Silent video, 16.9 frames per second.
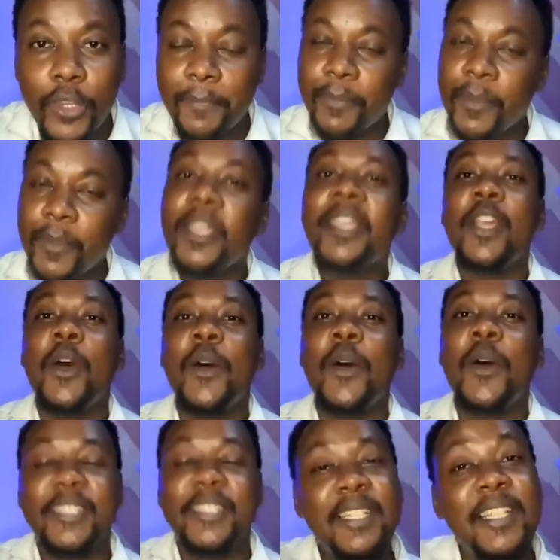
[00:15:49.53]
Now, I said
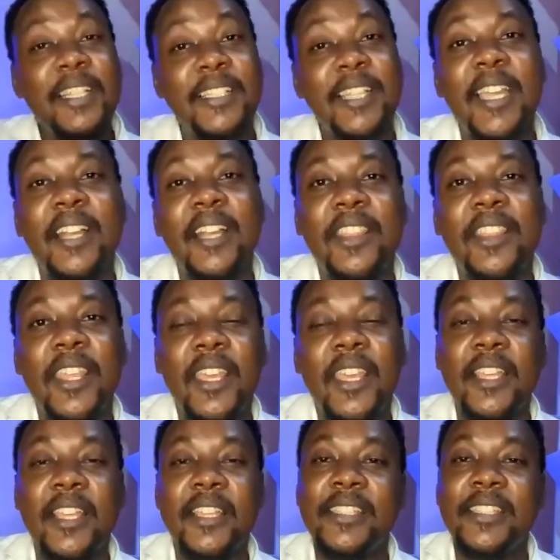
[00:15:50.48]
the second thing is
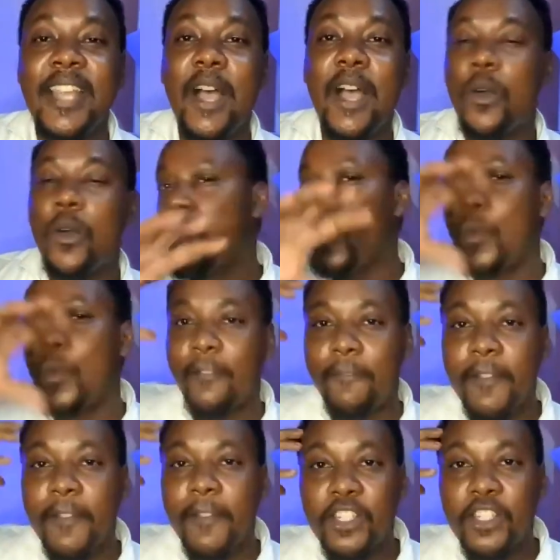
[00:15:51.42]
now we have
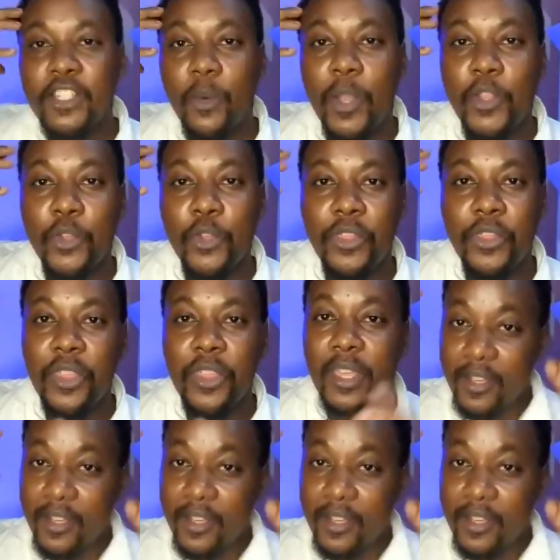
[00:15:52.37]
finished the way you think.